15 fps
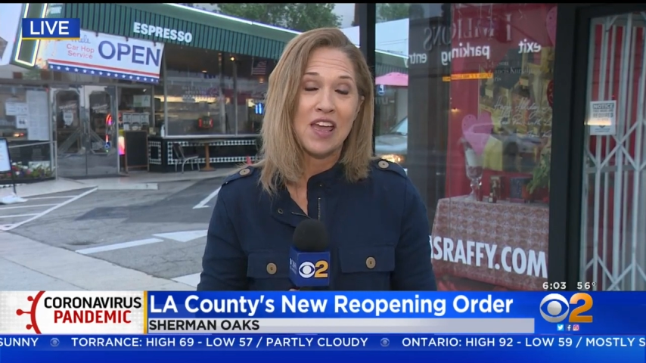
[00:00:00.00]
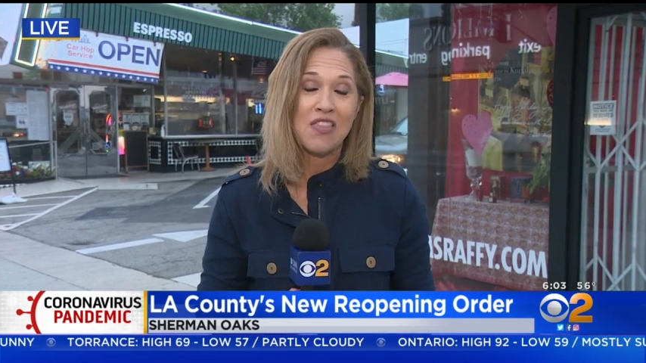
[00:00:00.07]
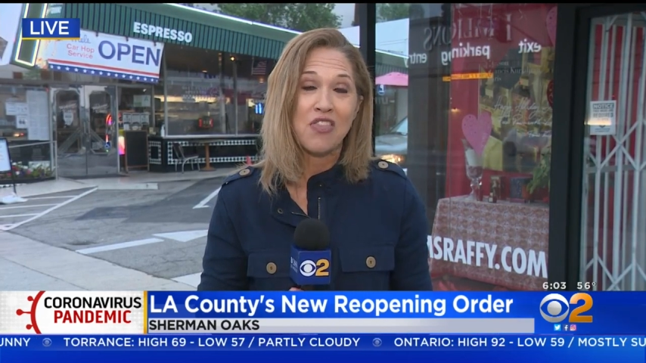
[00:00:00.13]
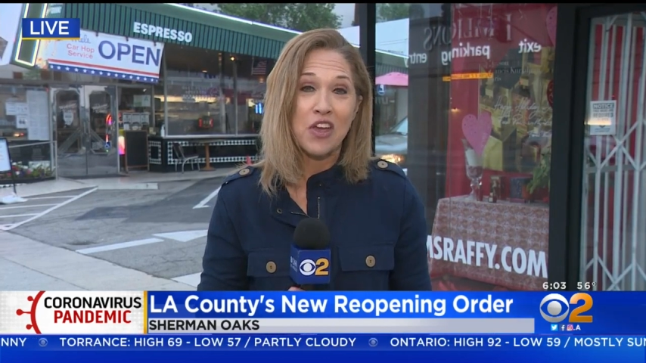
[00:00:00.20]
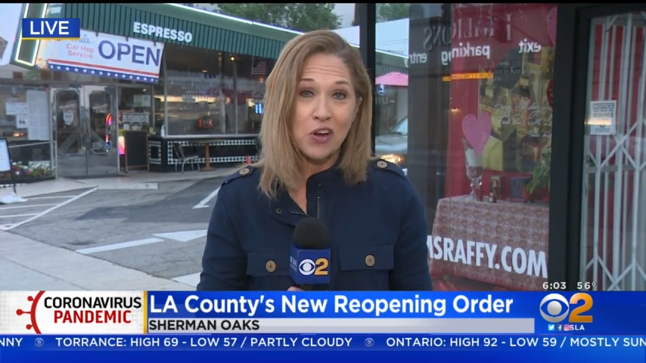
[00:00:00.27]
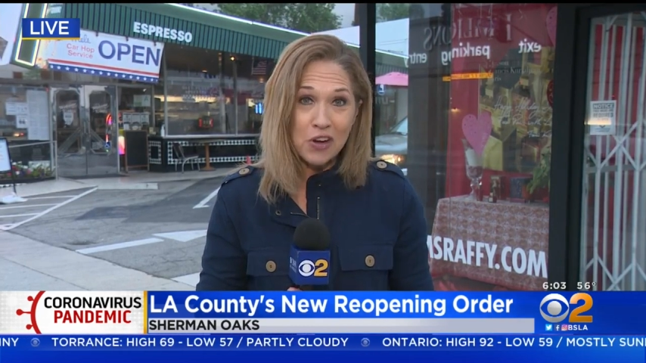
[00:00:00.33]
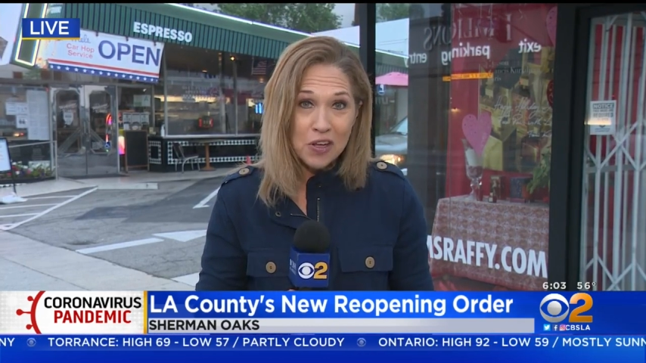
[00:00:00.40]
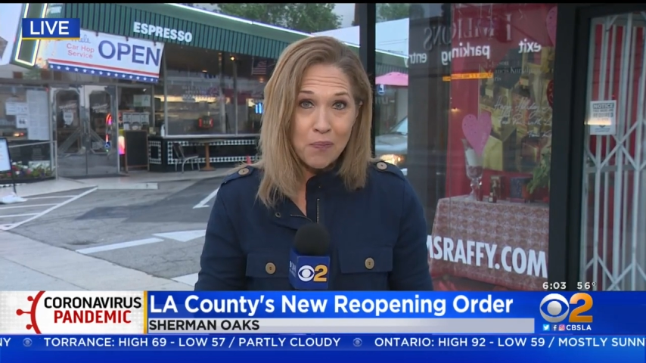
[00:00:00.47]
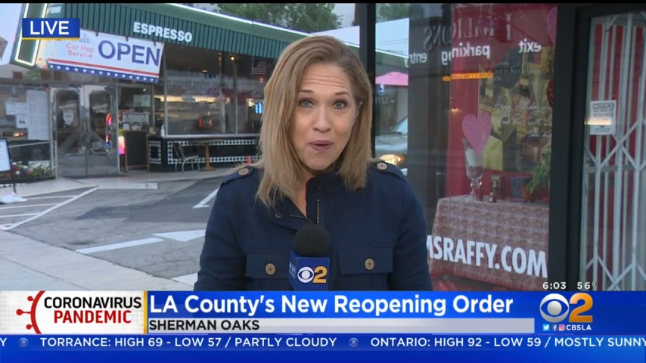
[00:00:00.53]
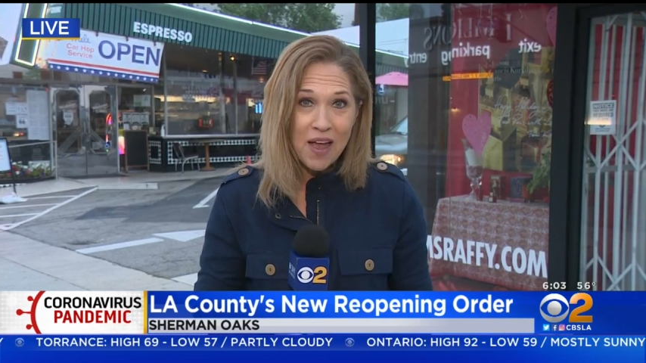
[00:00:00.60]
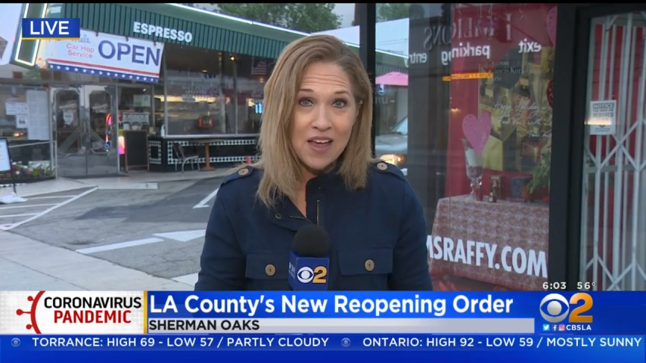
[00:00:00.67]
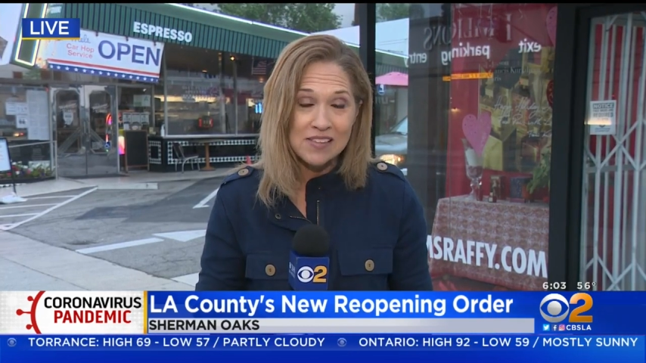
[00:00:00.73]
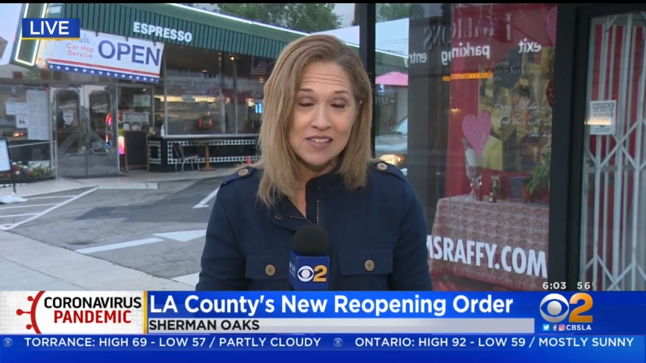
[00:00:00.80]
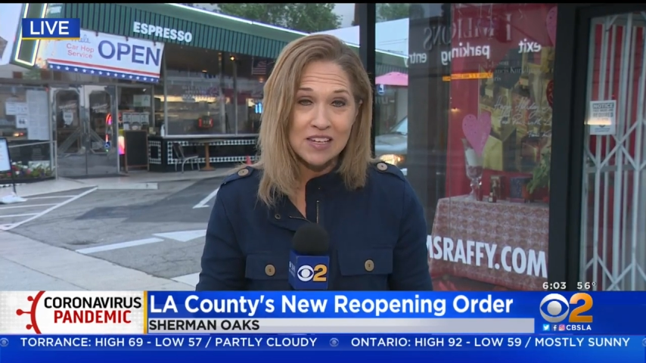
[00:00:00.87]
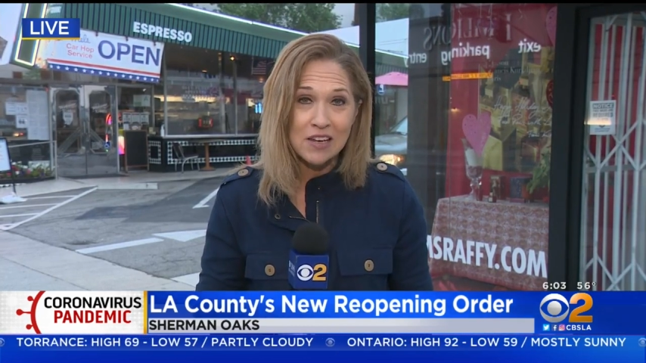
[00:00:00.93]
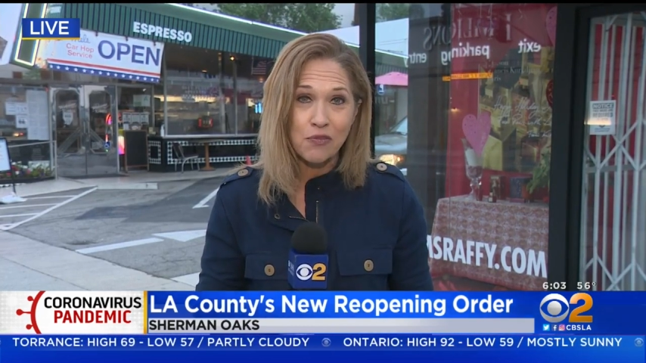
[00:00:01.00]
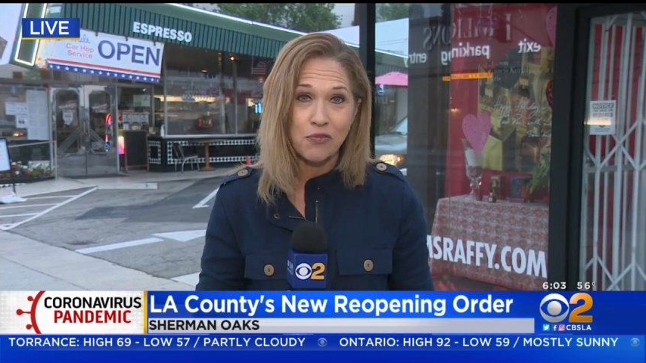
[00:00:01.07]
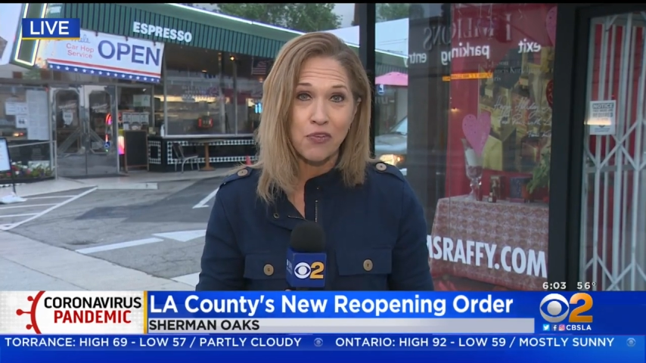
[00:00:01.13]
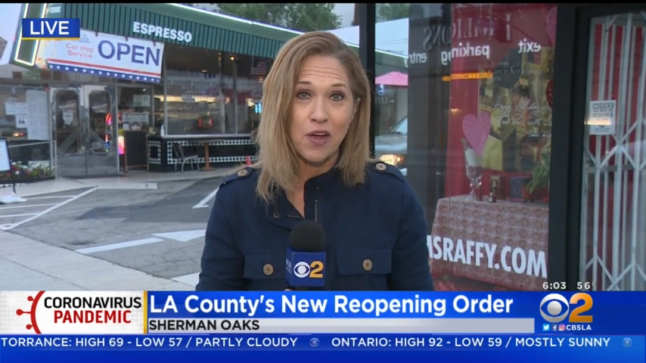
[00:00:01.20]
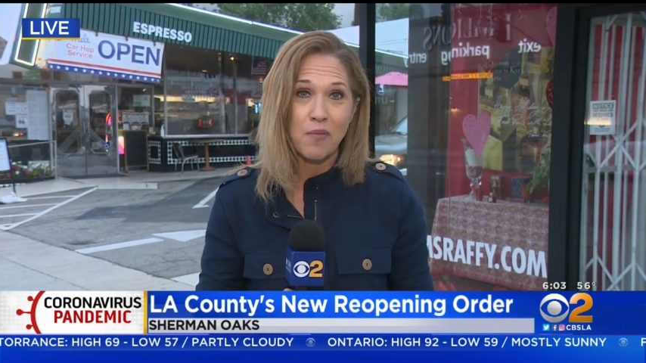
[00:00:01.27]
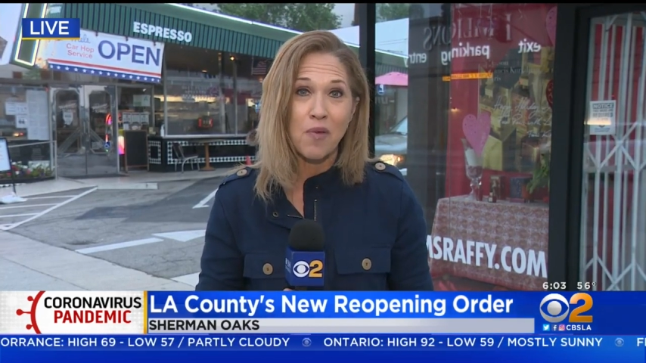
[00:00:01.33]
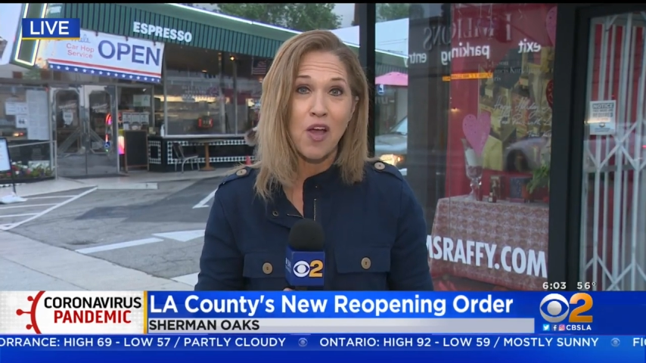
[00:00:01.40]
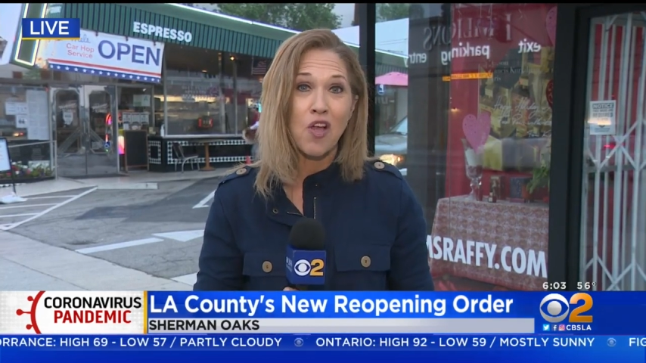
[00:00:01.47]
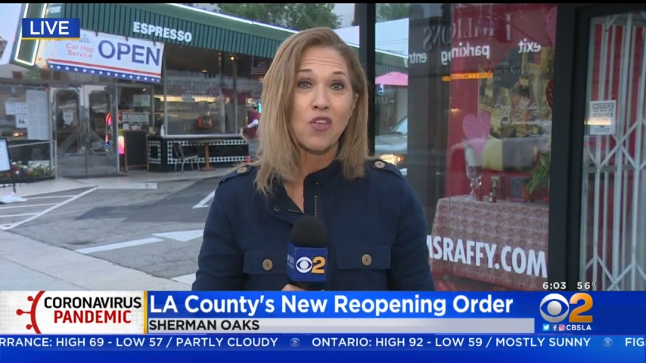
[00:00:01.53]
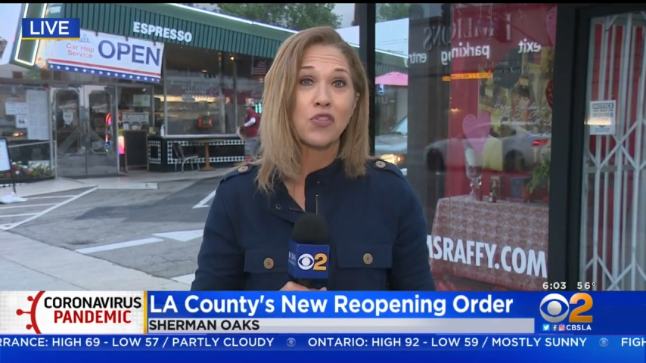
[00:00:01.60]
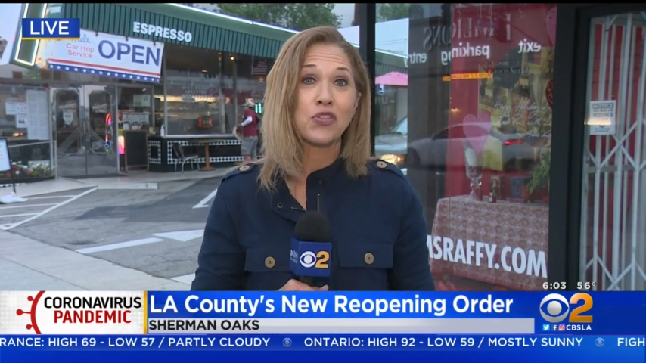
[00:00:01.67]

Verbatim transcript: their capacity from